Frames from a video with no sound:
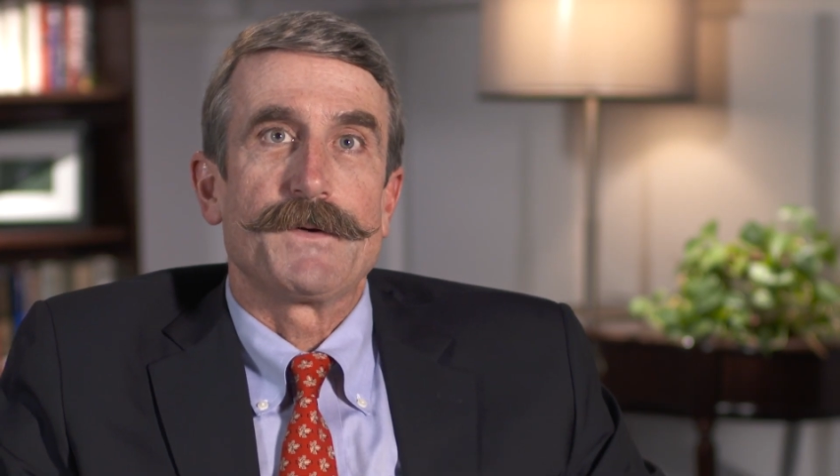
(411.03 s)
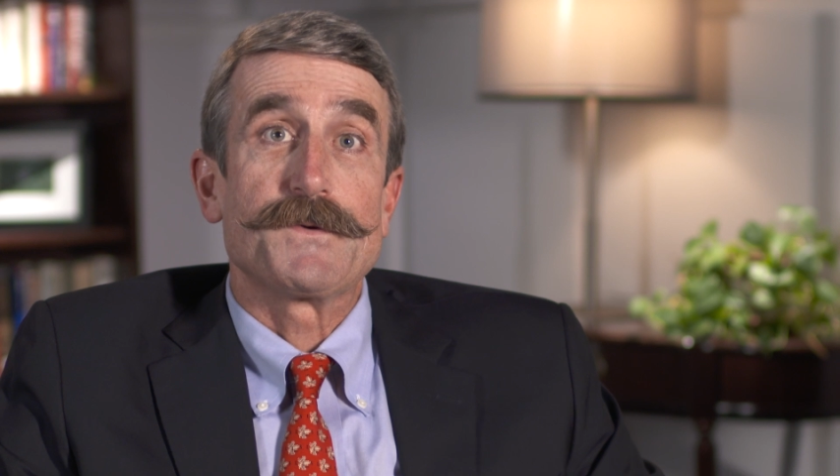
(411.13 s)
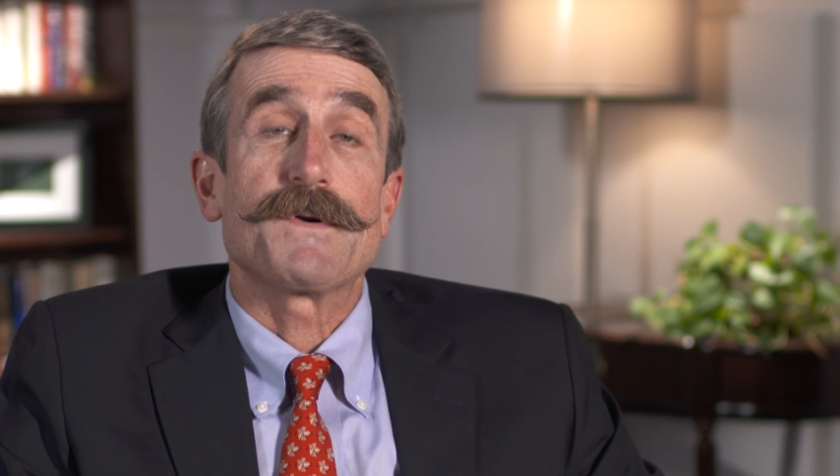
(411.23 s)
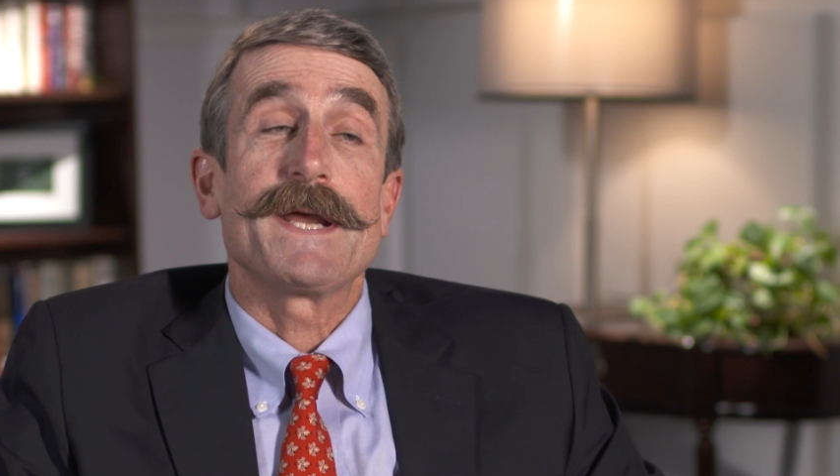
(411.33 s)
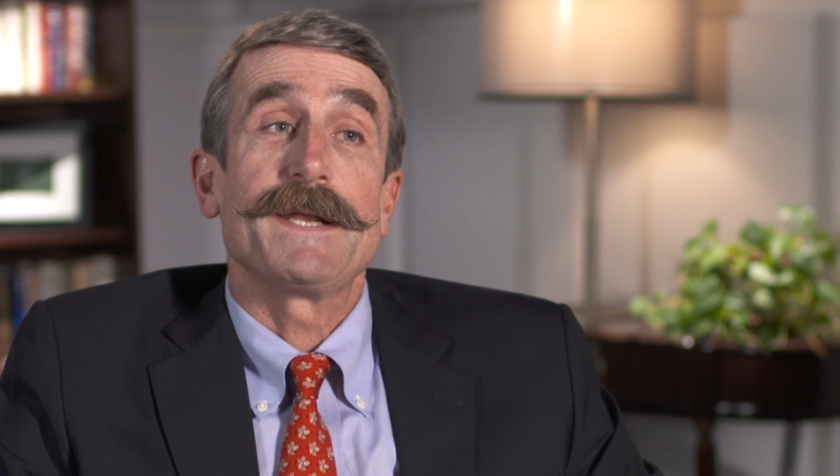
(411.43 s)

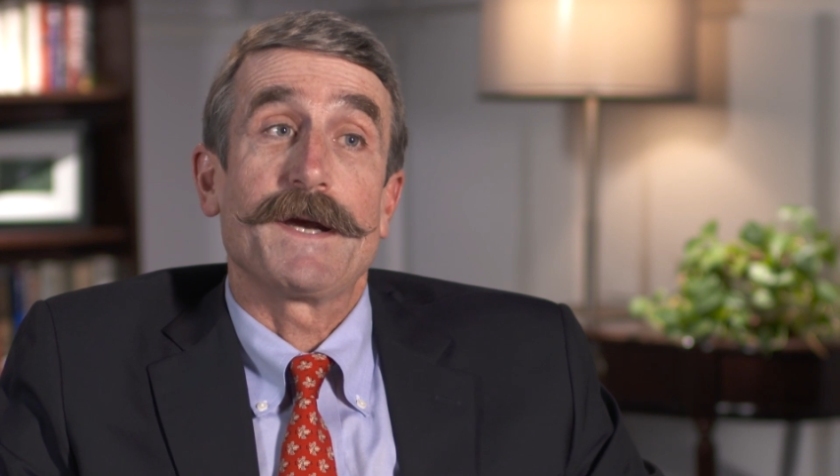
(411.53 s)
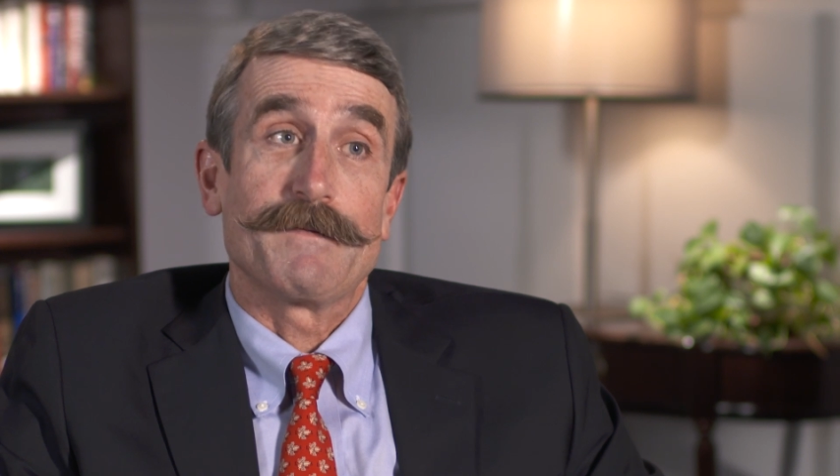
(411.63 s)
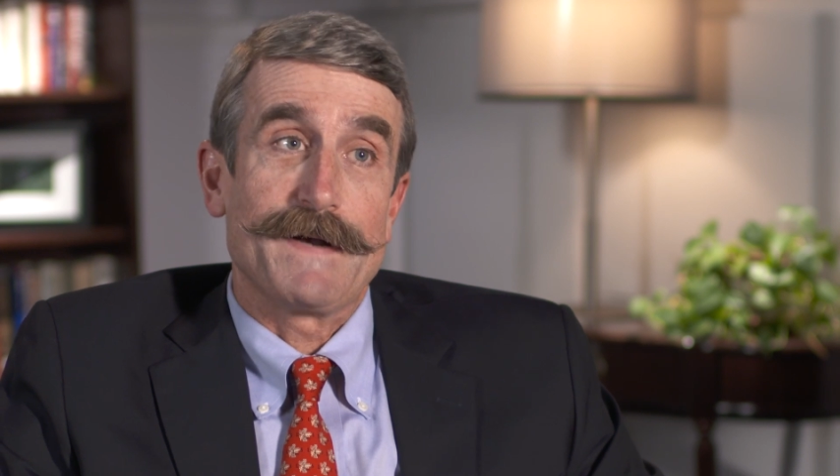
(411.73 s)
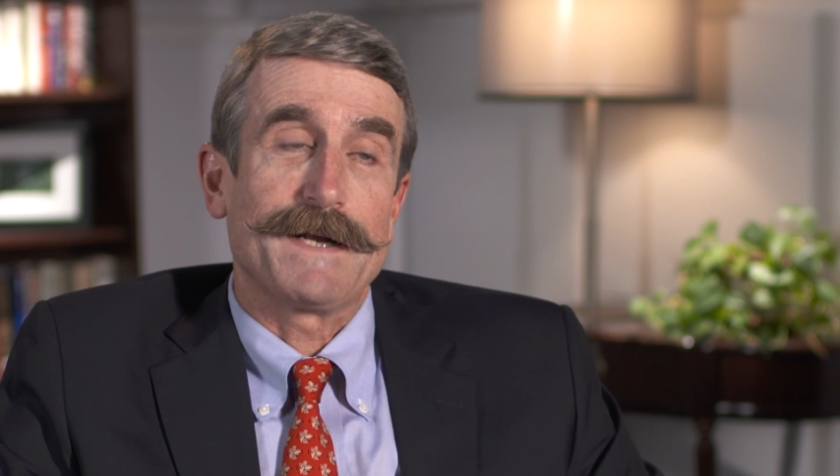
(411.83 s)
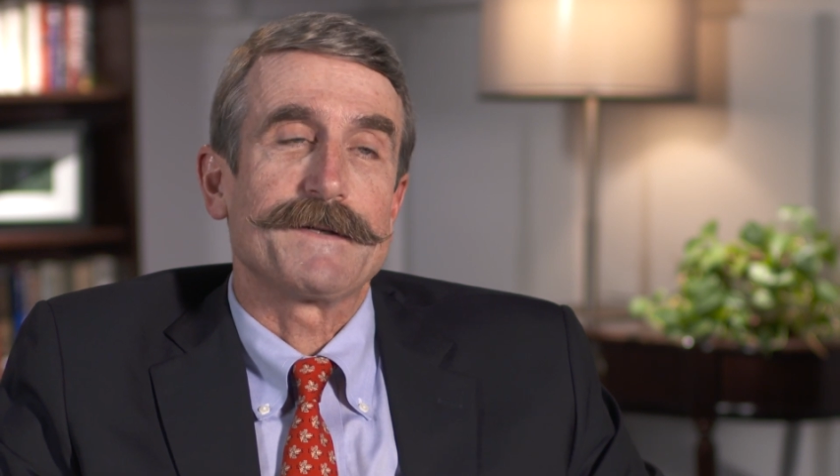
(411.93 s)
training our
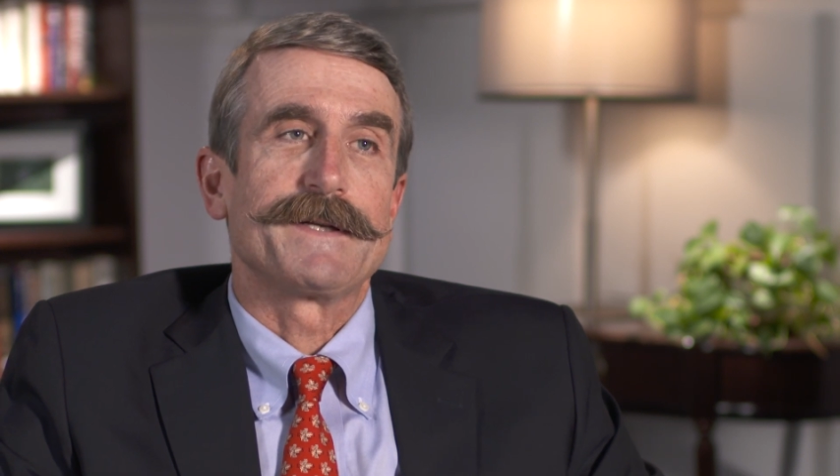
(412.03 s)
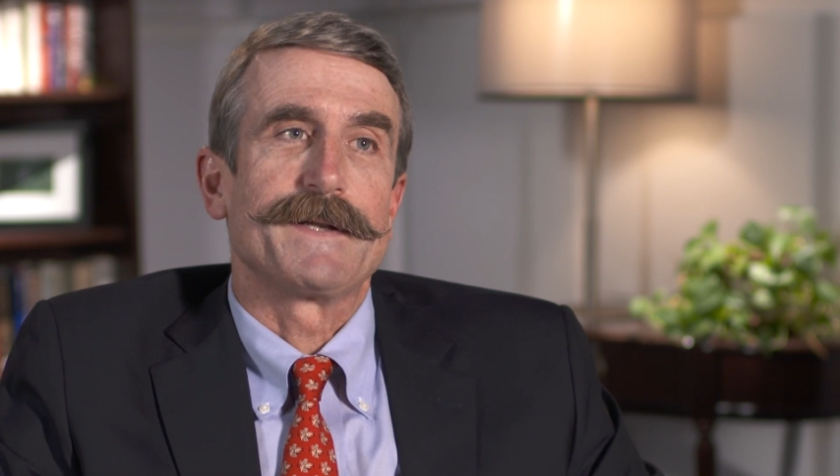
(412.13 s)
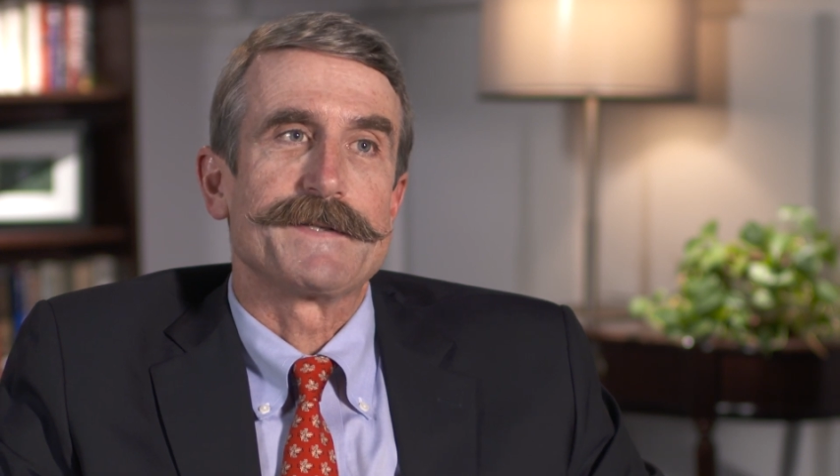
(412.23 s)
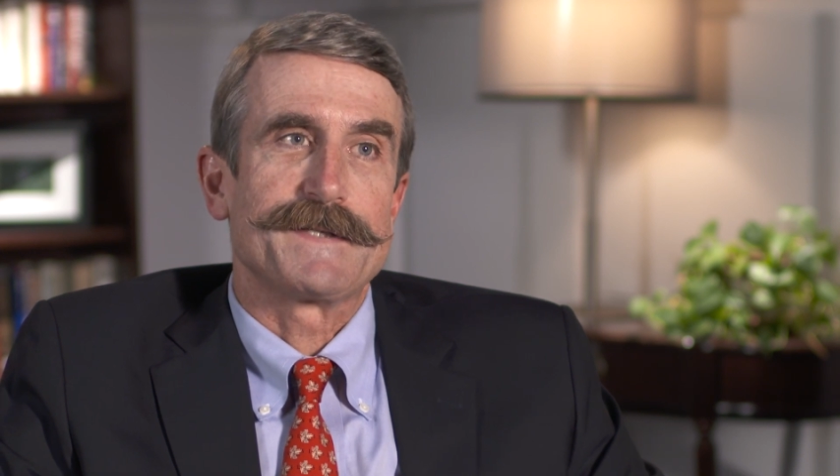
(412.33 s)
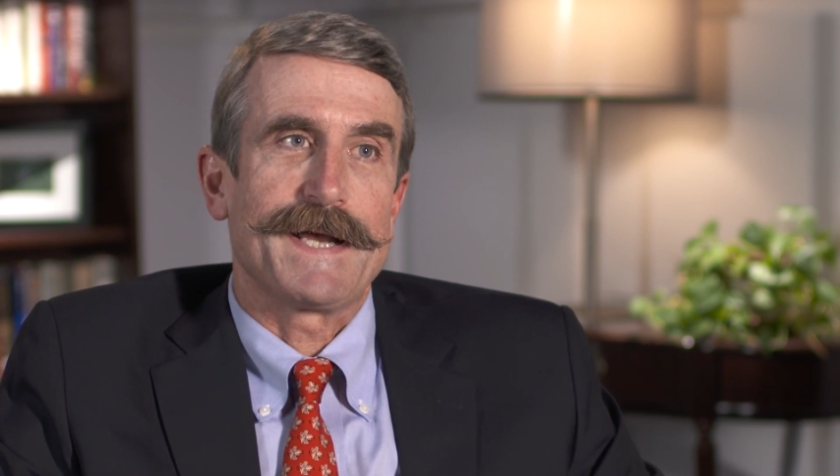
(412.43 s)
faculty
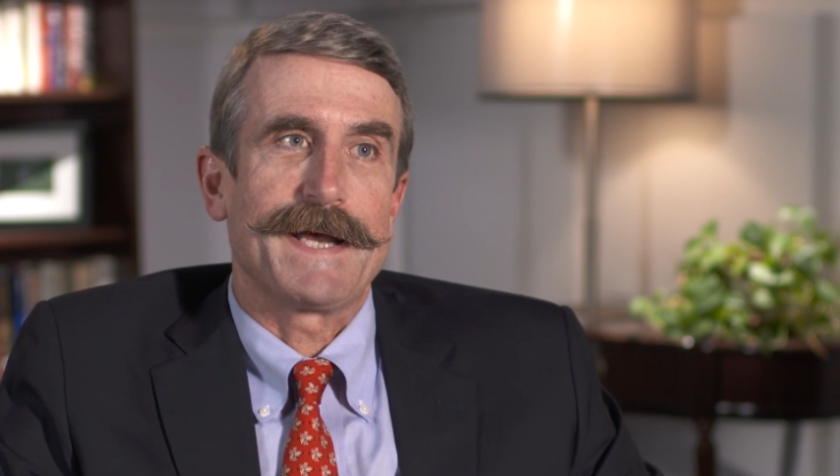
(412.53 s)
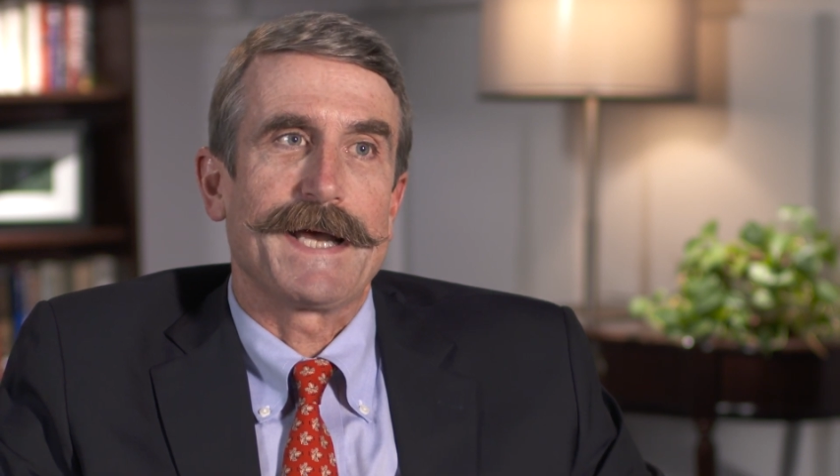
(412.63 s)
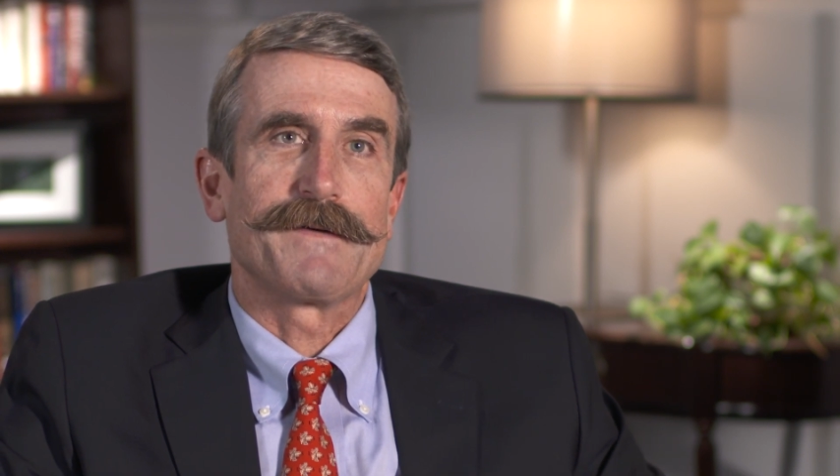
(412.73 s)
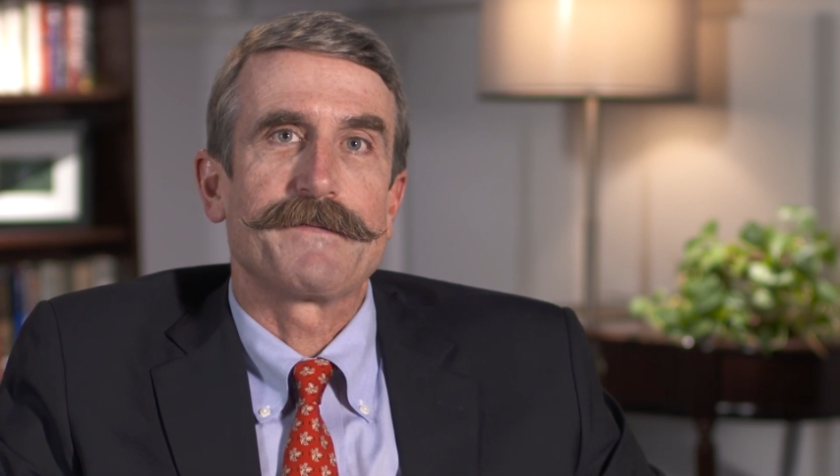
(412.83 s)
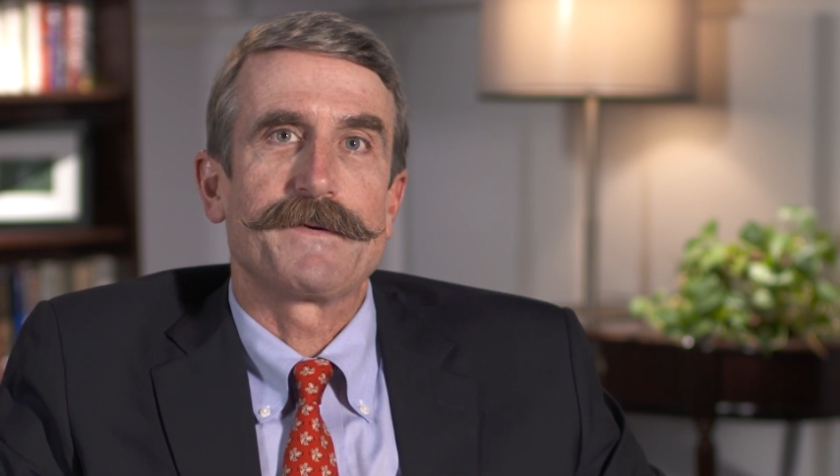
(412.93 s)
and
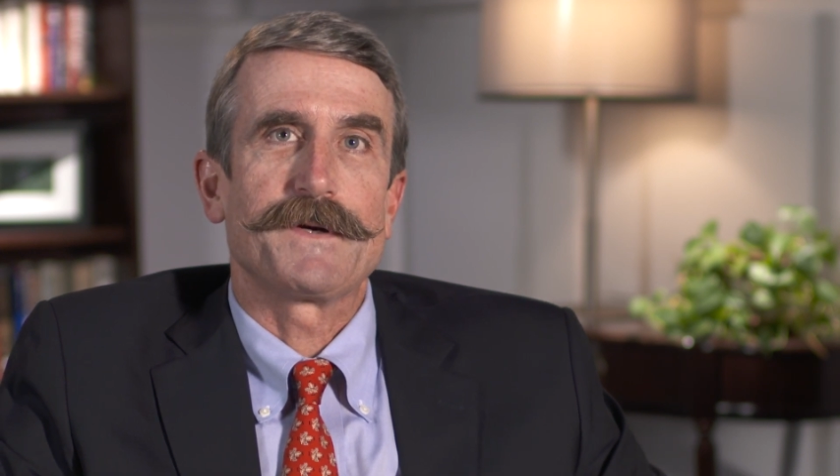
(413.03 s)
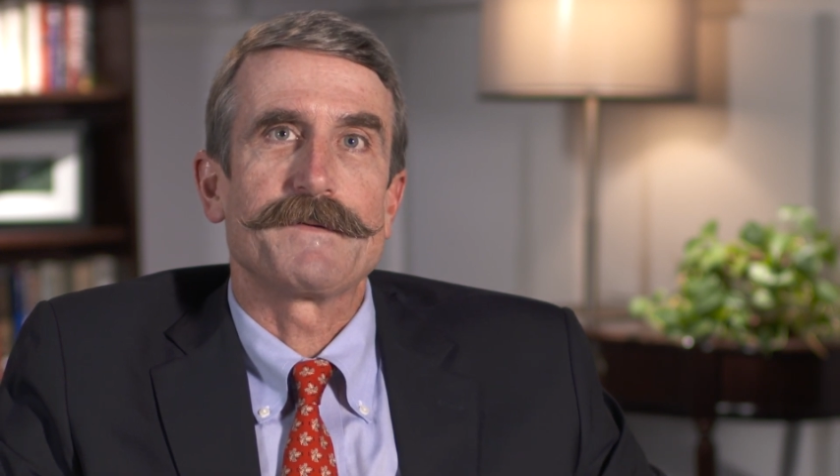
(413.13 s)
staff